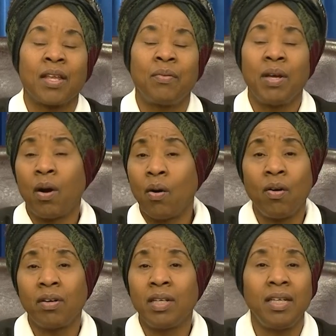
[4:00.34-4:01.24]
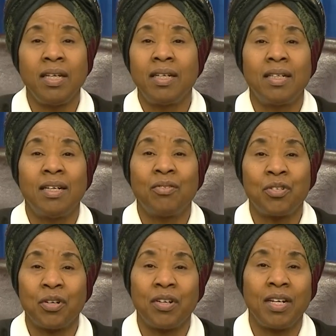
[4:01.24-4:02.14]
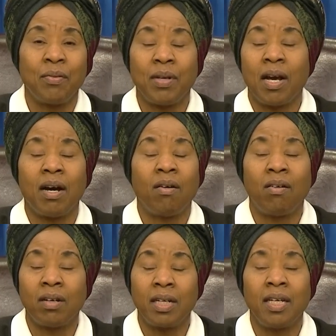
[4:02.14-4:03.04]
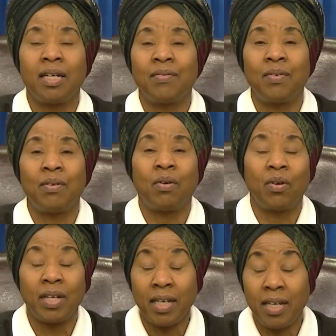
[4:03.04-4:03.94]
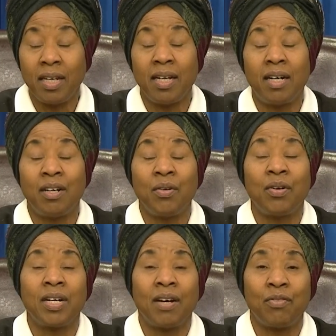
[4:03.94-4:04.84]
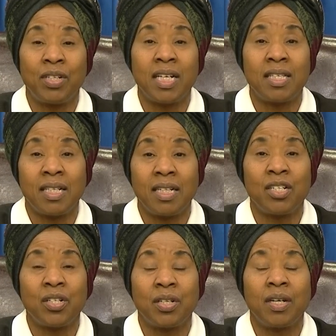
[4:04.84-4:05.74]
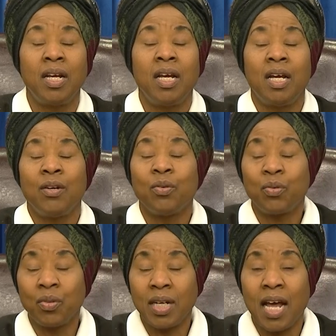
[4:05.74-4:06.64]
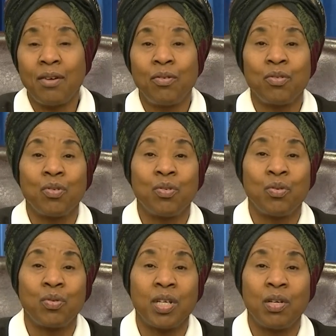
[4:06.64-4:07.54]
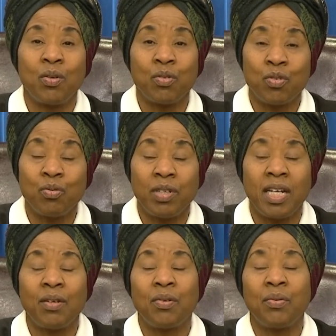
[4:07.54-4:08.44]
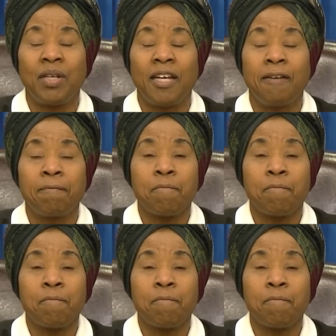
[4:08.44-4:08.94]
We are all here in a journey. We are all here, all here on earth have a destination. Nous toutes là, nous nous c'est une journée que nous y est,